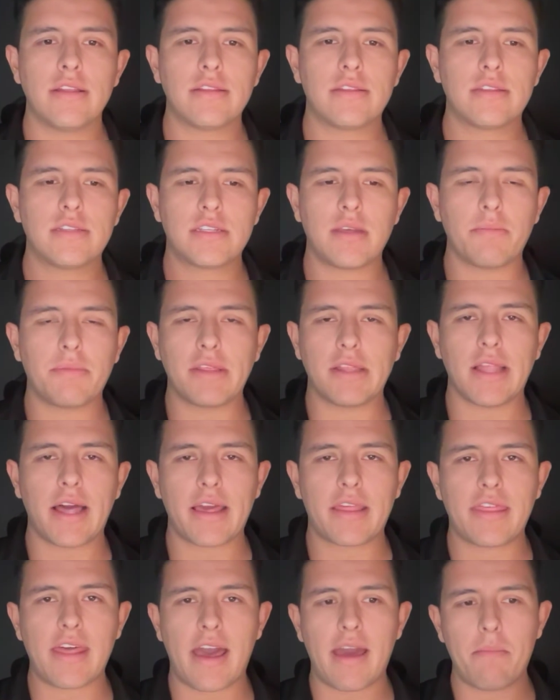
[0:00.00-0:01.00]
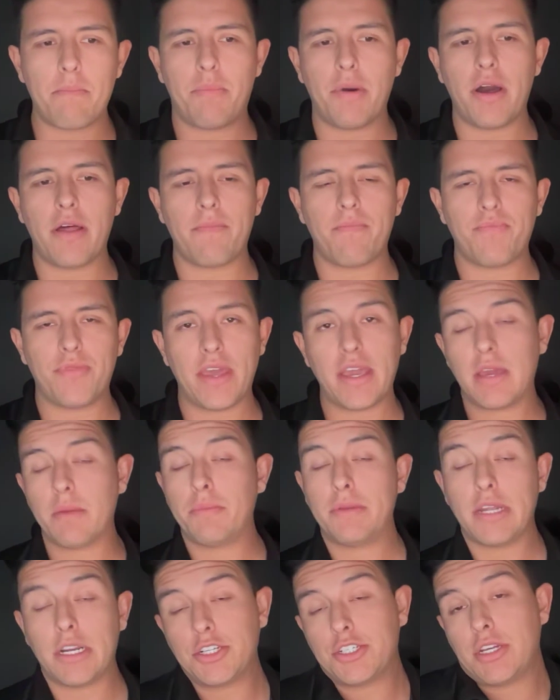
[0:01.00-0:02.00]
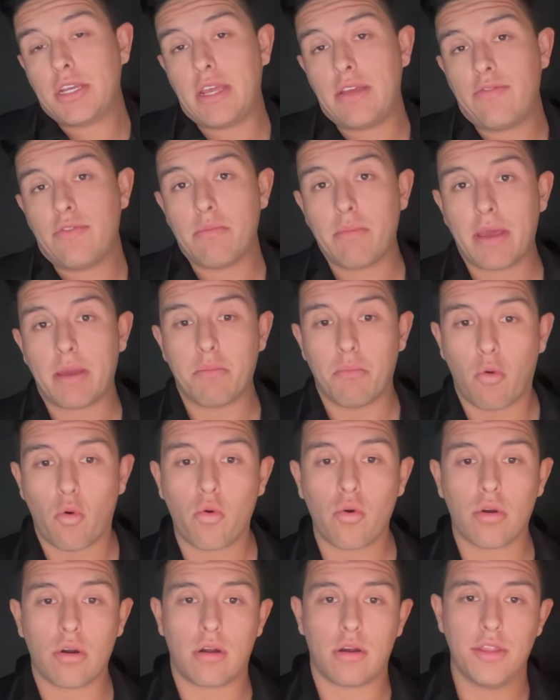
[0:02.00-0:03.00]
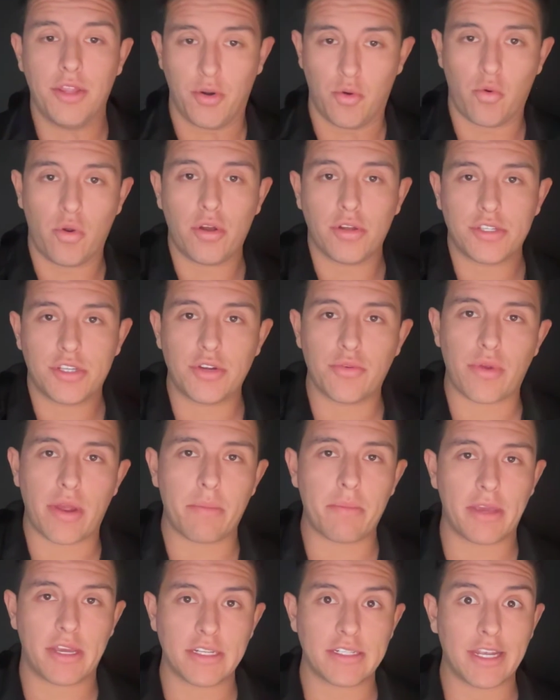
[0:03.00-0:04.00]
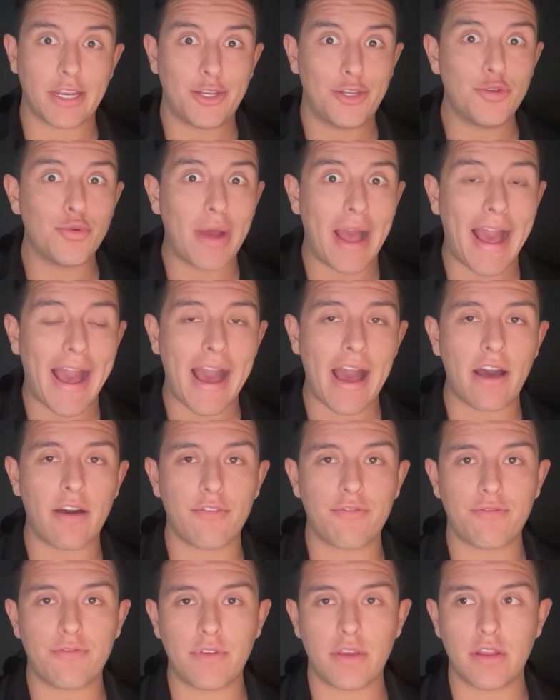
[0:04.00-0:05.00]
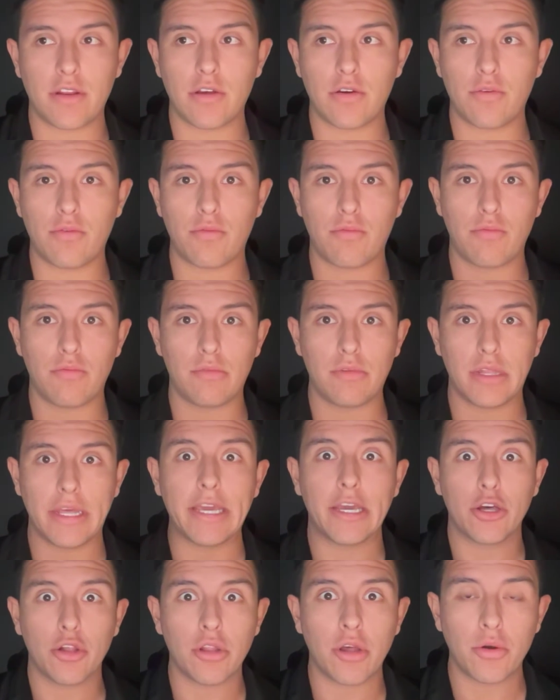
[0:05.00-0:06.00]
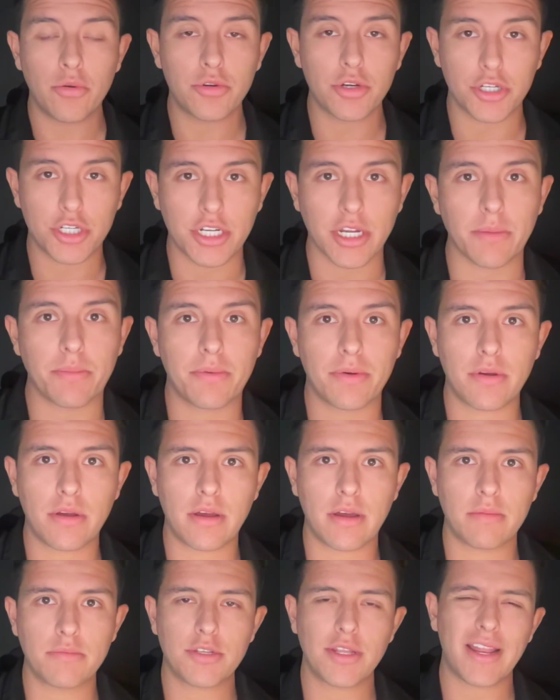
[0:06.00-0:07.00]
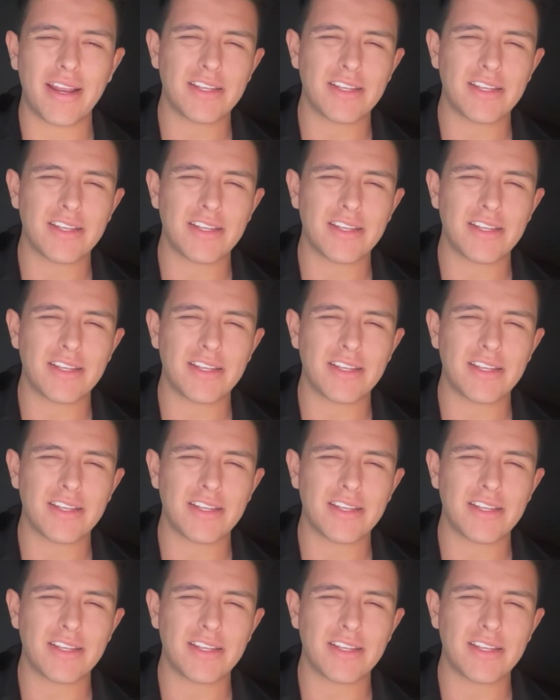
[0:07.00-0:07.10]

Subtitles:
something like that. But they could potentially even make more on their royalty rate because they do have legal ownership. So that